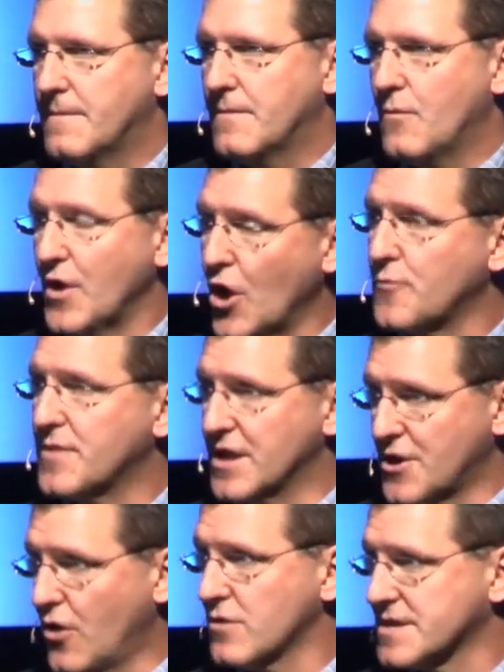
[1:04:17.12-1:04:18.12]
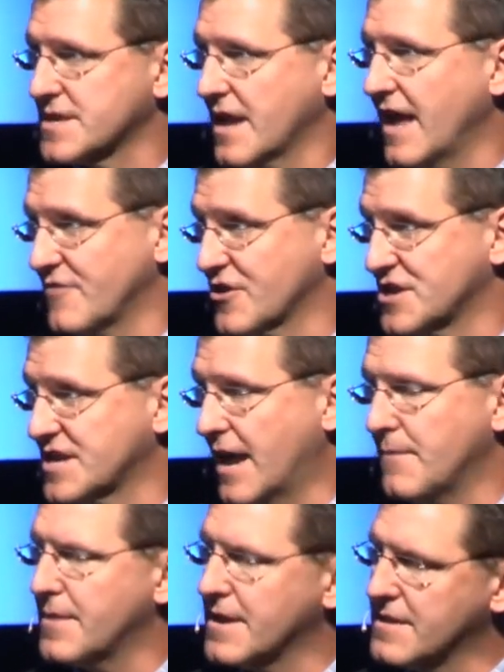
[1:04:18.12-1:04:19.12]
We hope the adults have a good
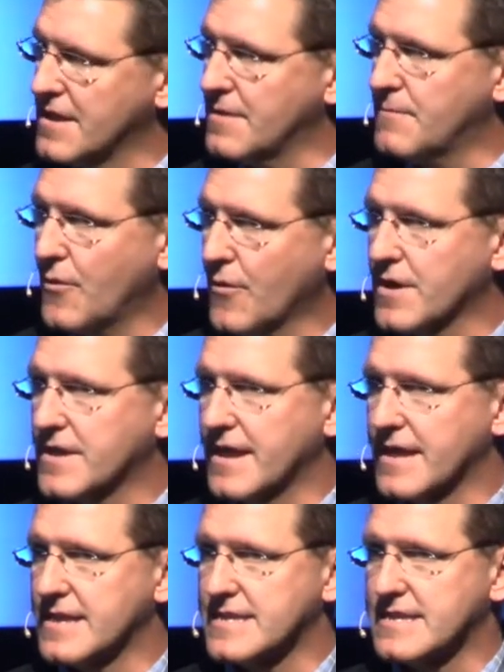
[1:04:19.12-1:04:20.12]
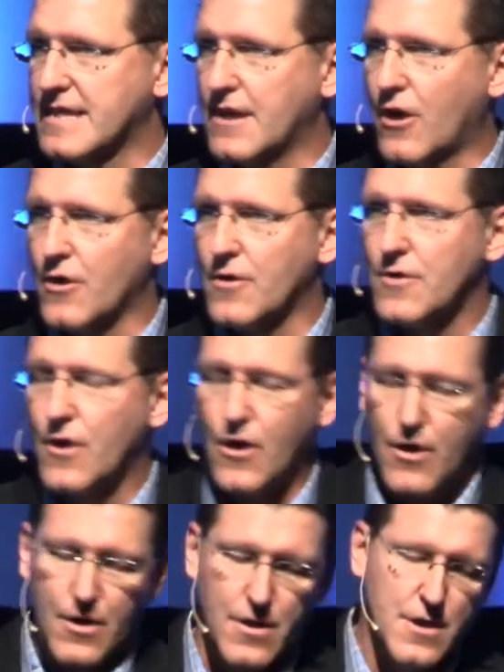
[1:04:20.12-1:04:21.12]
time, but the important thing is, is that our,
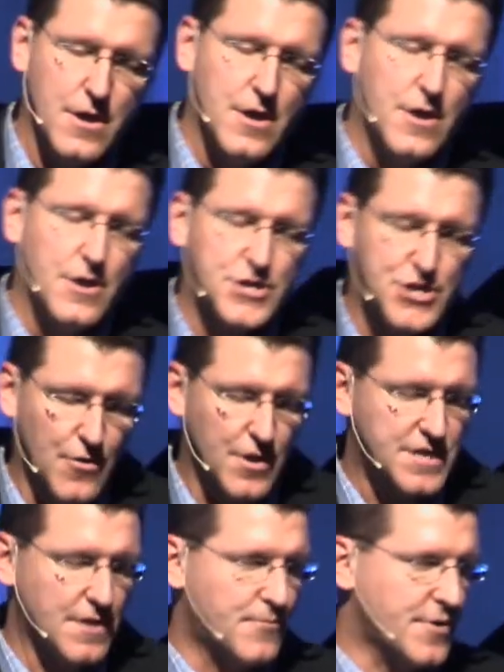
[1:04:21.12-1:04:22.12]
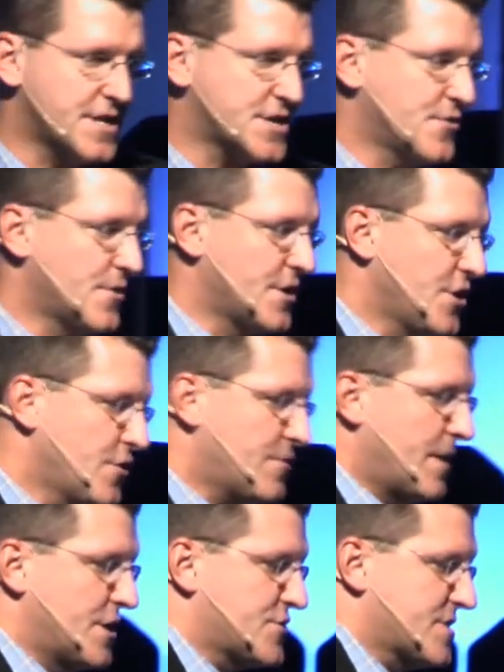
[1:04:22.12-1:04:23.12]
our children's and preschool and youth
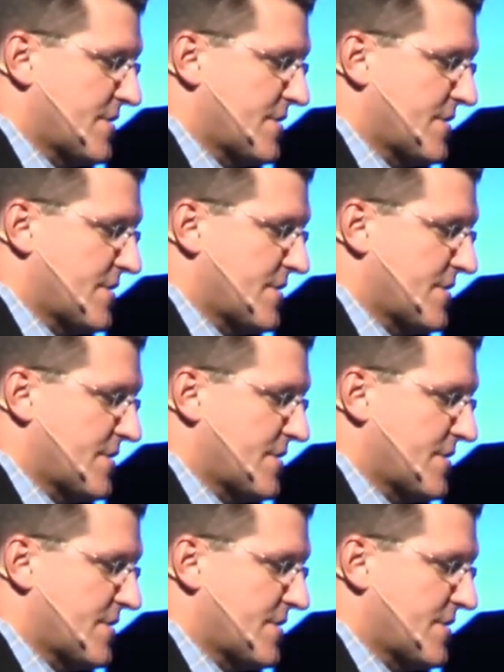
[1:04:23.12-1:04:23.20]
ministries.